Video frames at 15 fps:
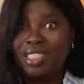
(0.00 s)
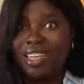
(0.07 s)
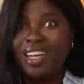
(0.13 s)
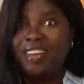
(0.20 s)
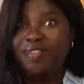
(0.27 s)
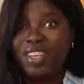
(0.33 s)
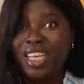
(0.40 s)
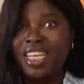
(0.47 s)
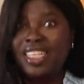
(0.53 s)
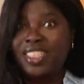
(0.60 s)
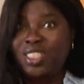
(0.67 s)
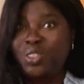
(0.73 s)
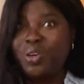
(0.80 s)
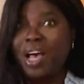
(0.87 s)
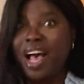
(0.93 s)
diving
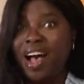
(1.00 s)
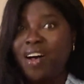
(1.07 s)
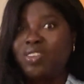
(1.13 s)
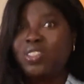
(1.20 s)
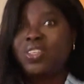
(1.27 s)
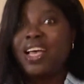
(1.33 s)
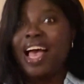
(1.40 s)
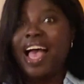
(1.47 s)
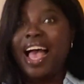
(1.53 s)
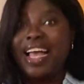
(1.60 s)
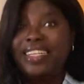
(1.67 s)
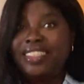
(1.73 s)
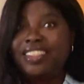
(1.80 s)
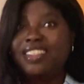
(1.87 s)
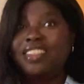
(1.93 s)
into how to
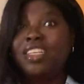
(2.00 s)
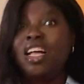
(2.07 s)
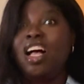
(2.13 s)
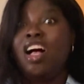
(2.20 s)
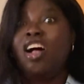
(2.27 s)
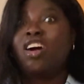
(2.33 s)
handle